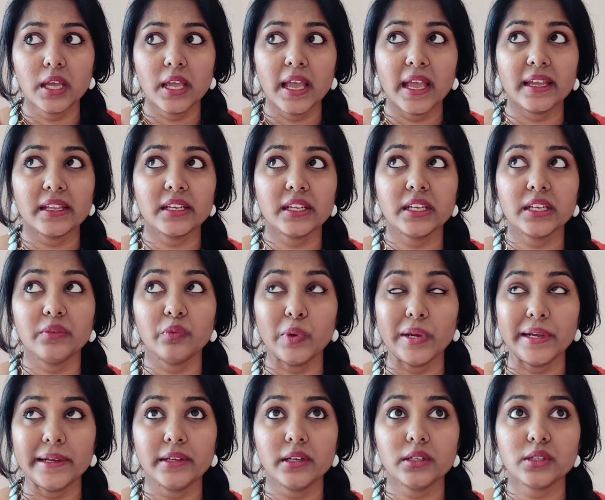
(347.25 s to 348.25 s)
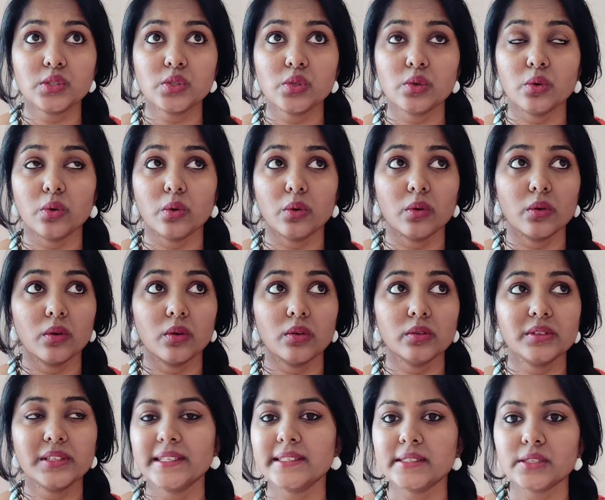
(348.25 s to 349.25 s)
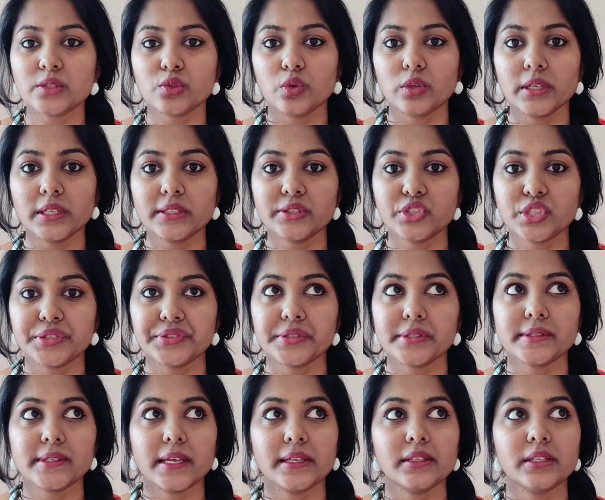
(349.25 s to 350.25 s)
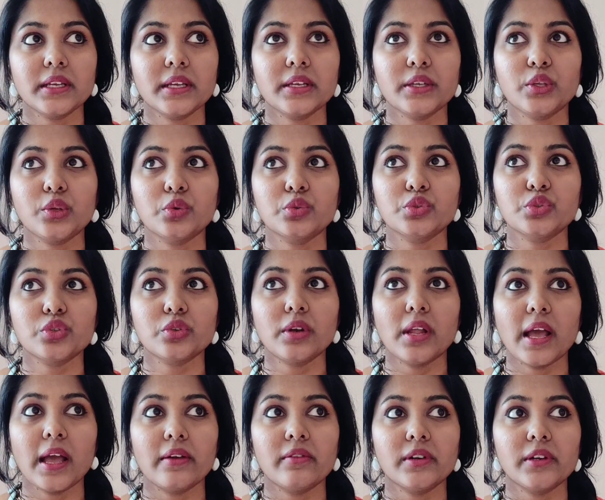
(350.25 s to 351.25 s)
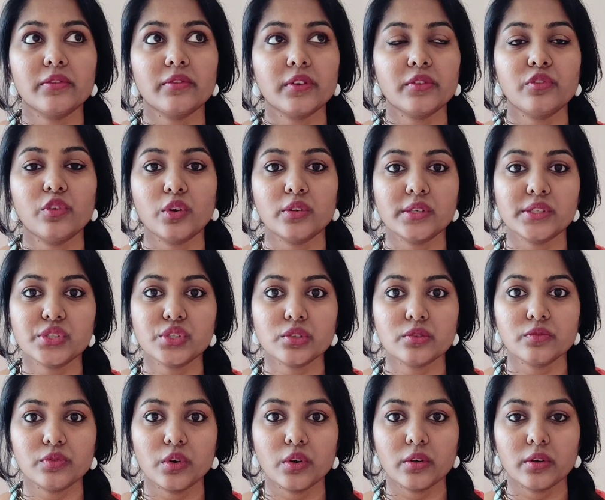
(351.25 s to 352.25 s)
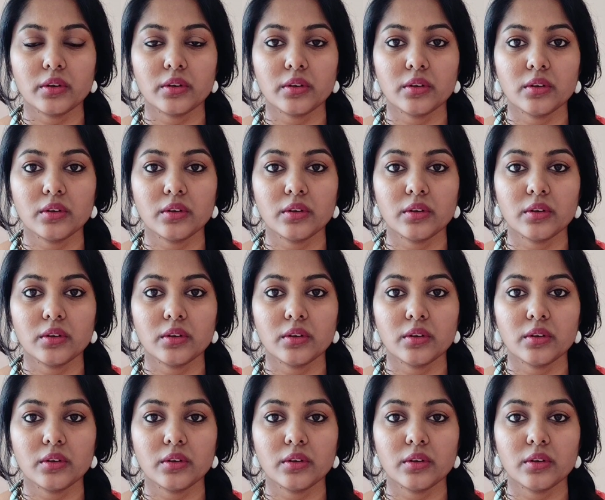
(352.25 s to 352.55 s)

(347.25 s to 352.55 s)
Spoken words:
And in winter, so things totally changes. I think you should have a different foundation for